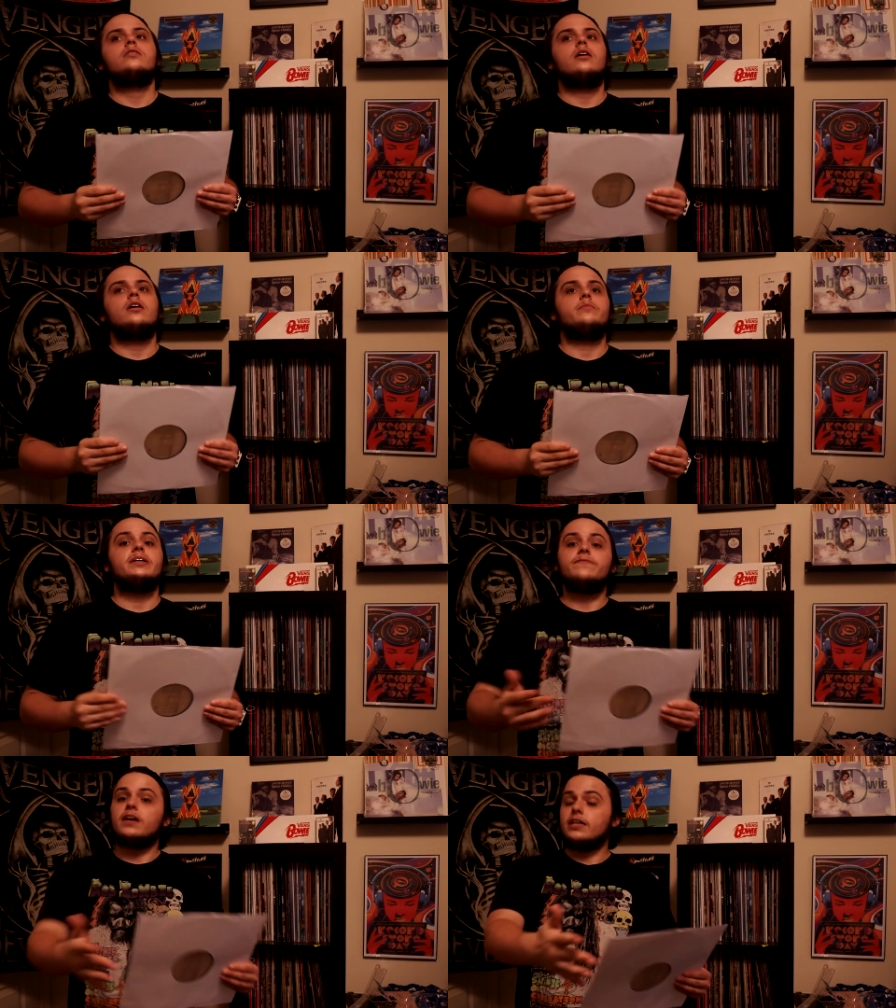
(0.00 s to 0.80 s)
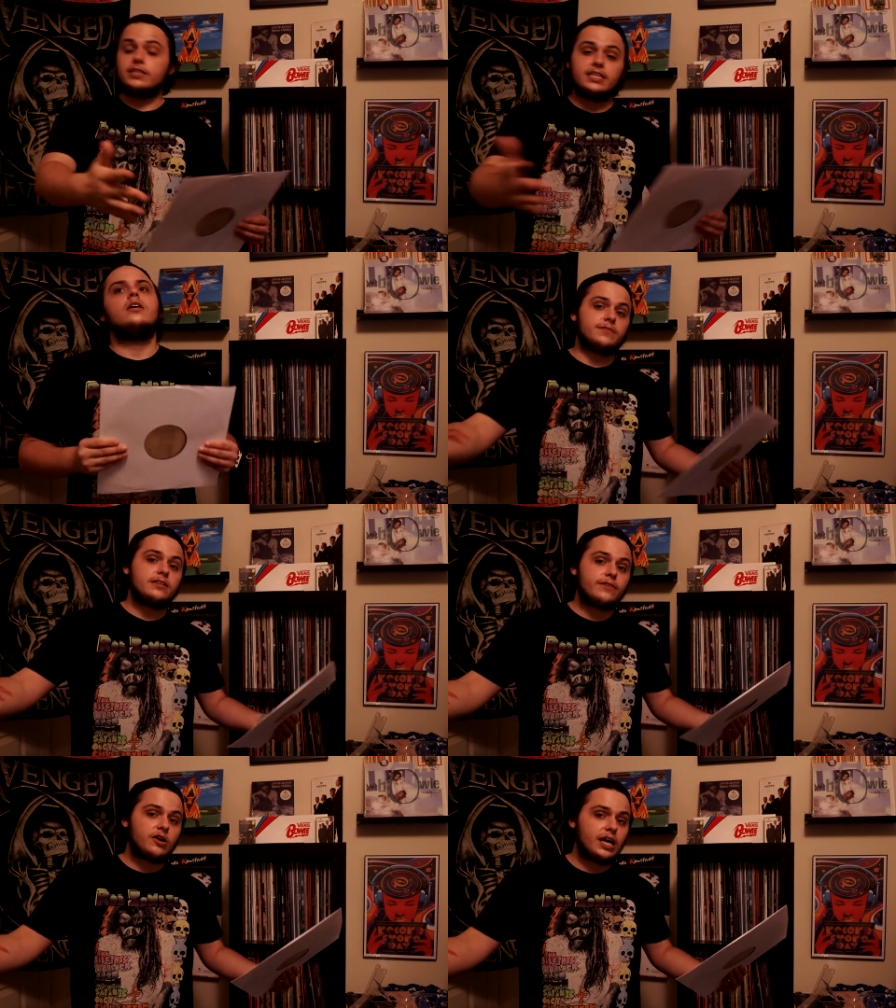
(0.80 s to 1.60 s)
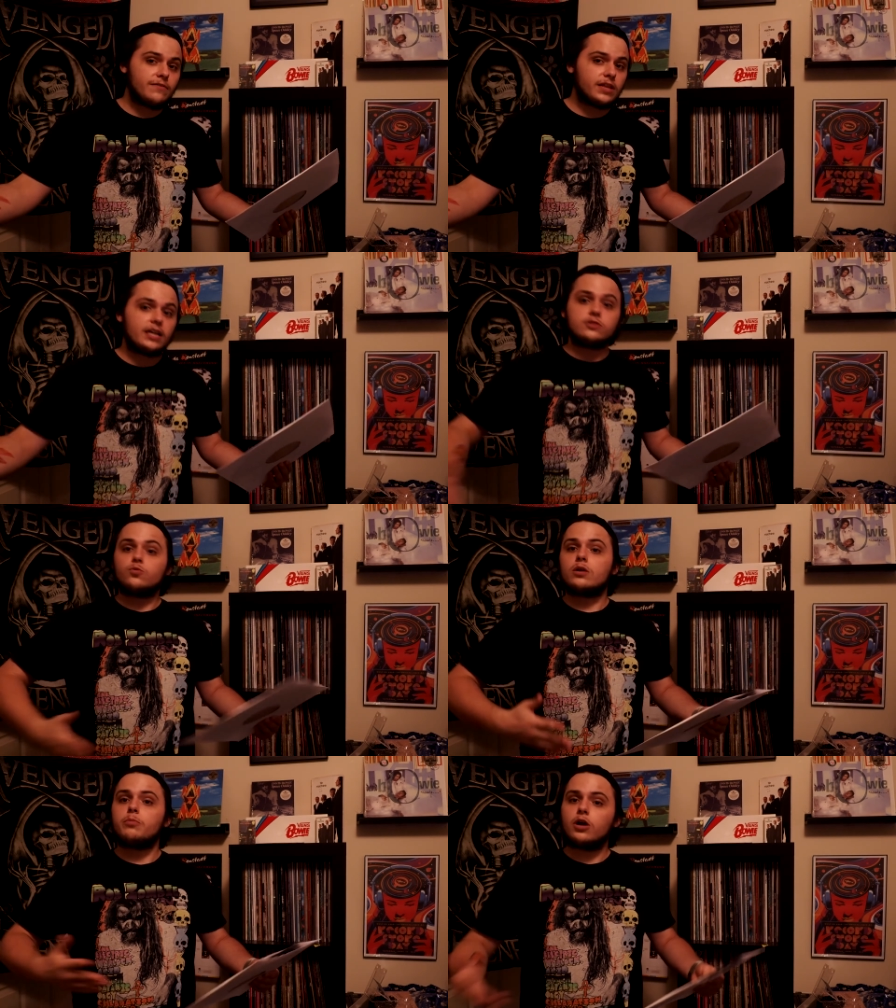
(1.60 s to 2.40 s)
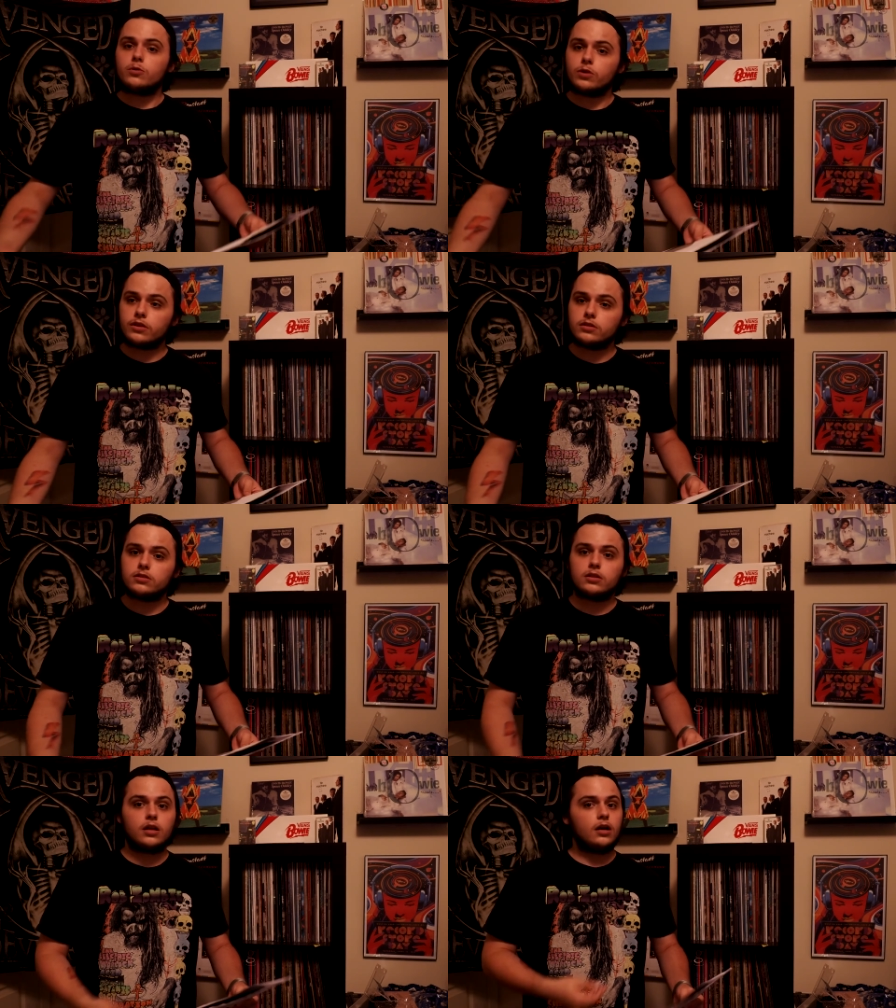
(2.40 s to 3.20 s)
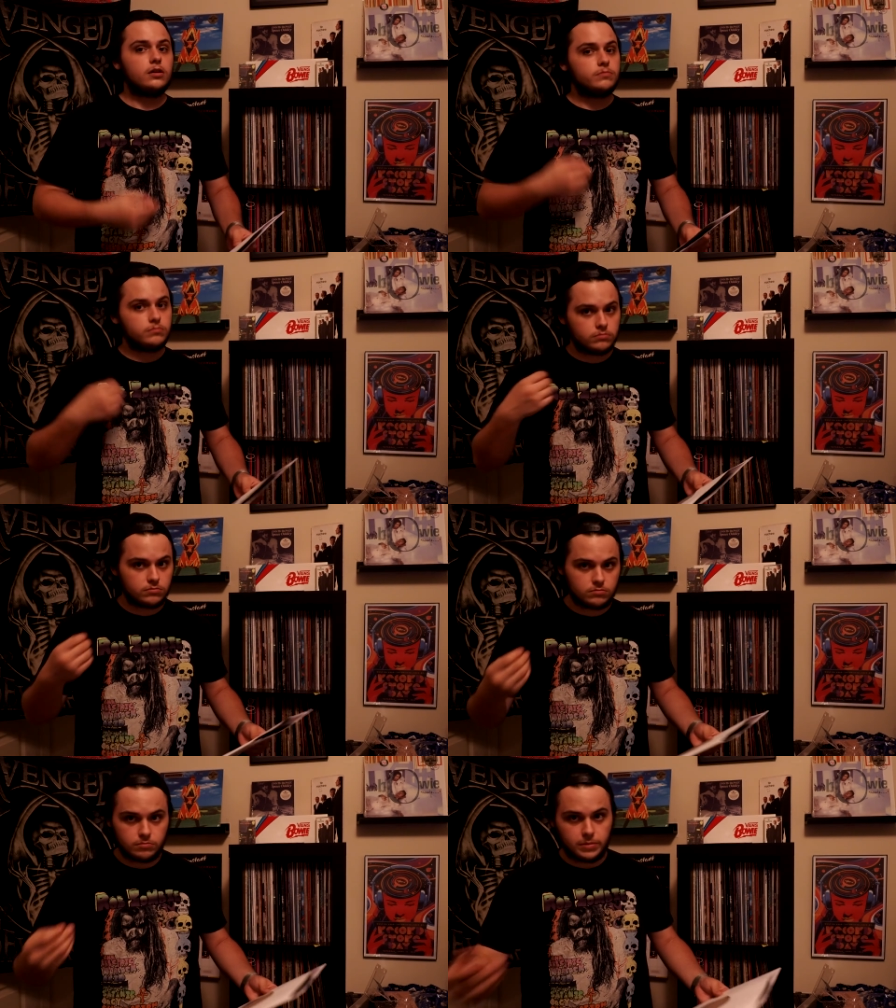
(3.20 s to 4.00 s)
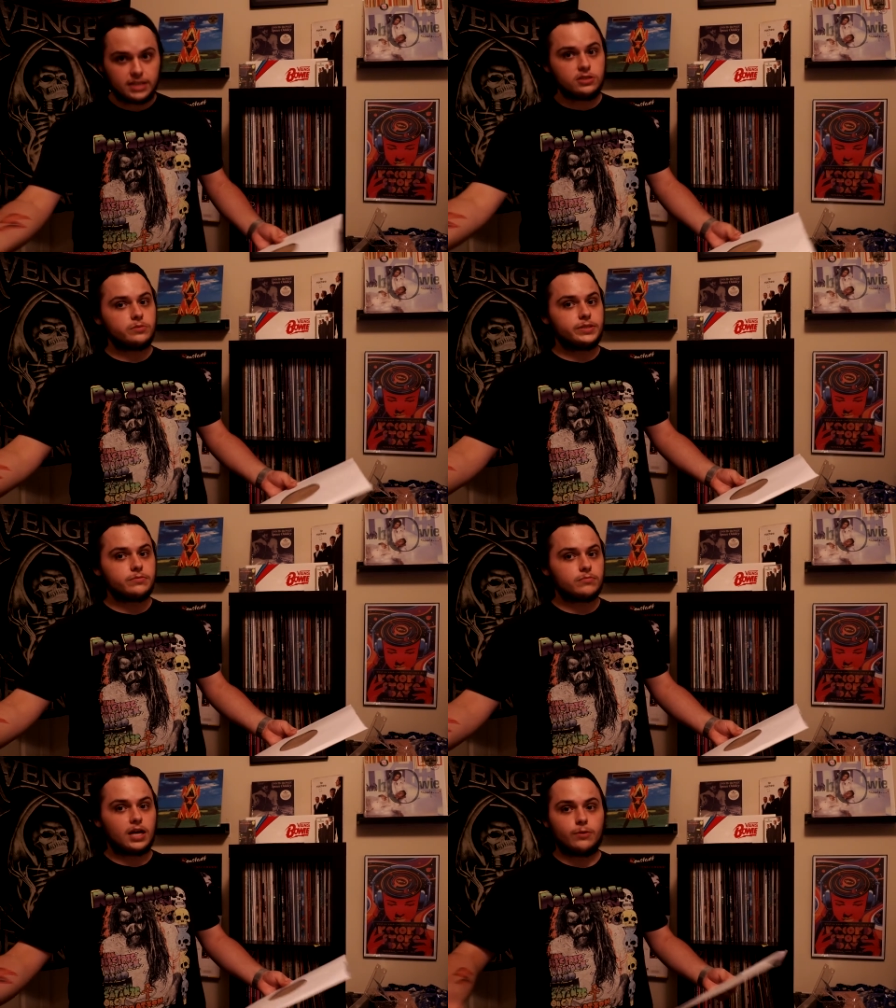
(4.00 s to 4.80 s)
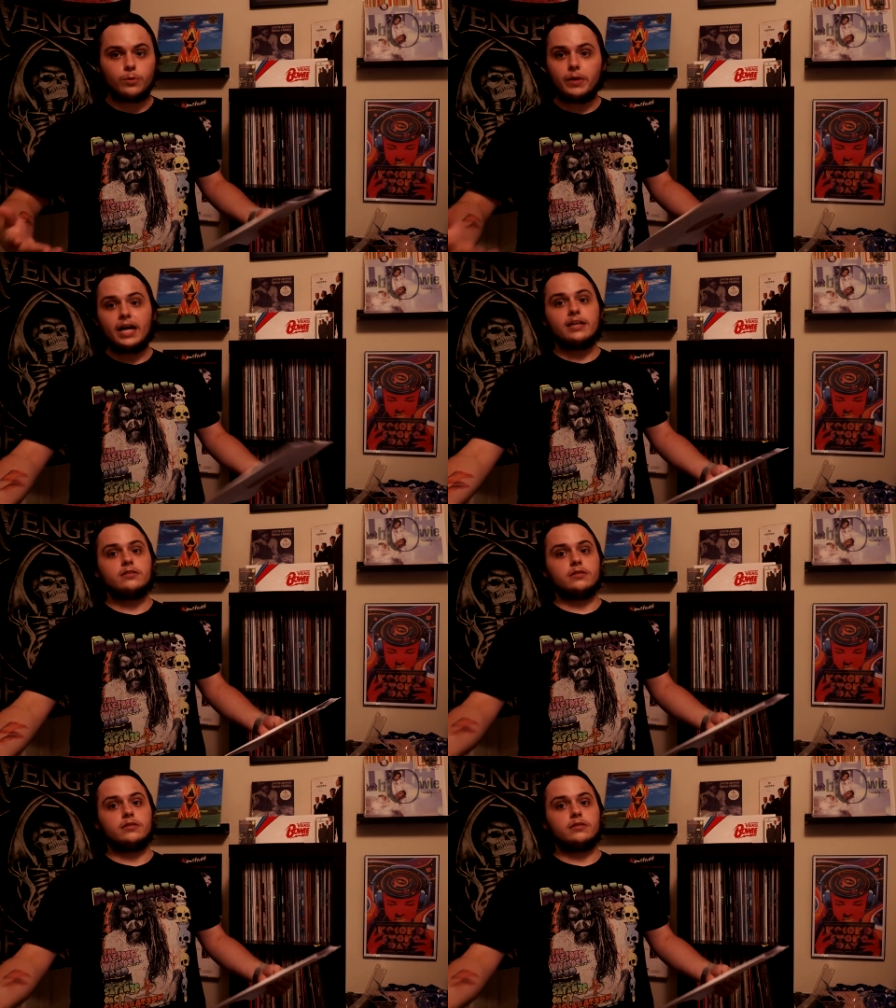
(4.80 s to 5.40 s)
If any of y'all have that and you want to part with it, message me. I will buy it.